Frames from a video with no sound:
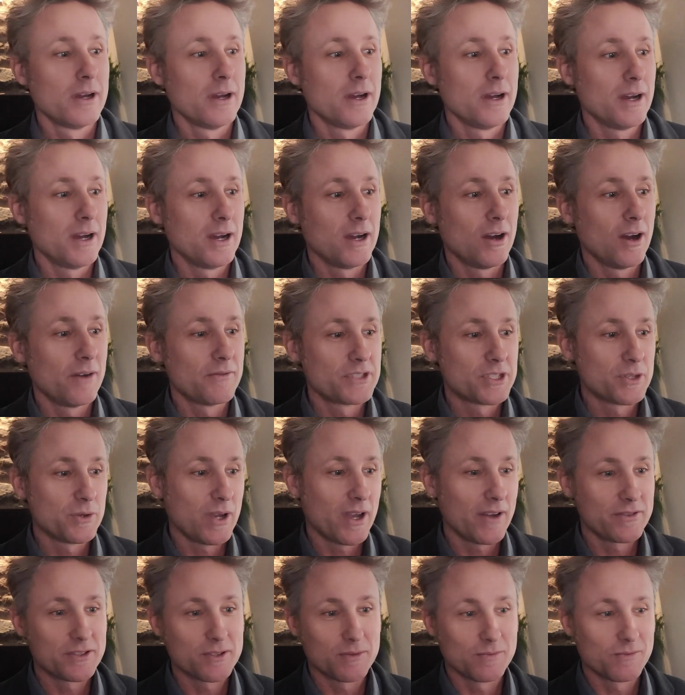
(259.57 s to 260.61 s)
Obviously, we
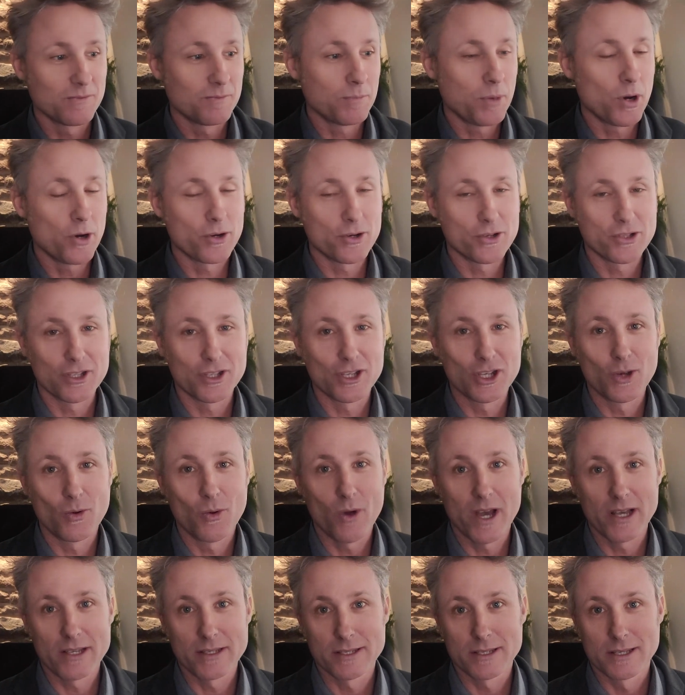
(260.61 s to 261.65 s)
have some partners in the
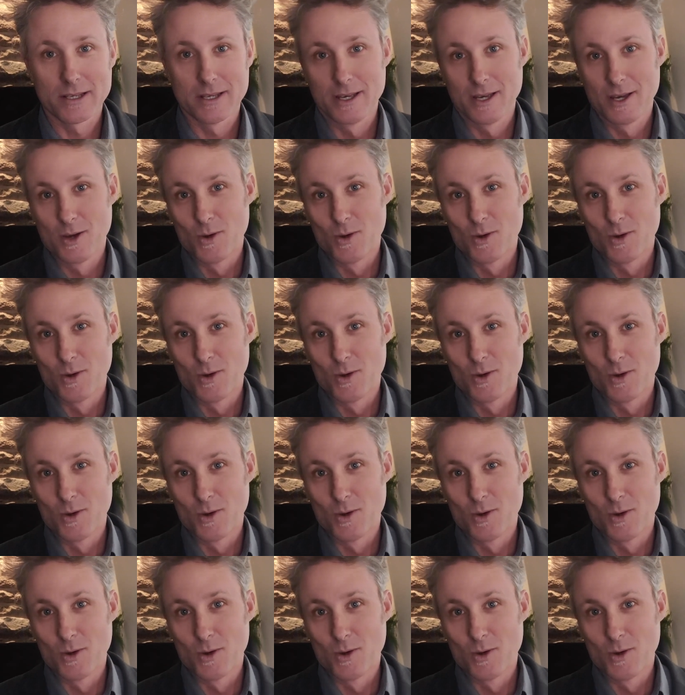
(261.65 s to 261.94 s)
US.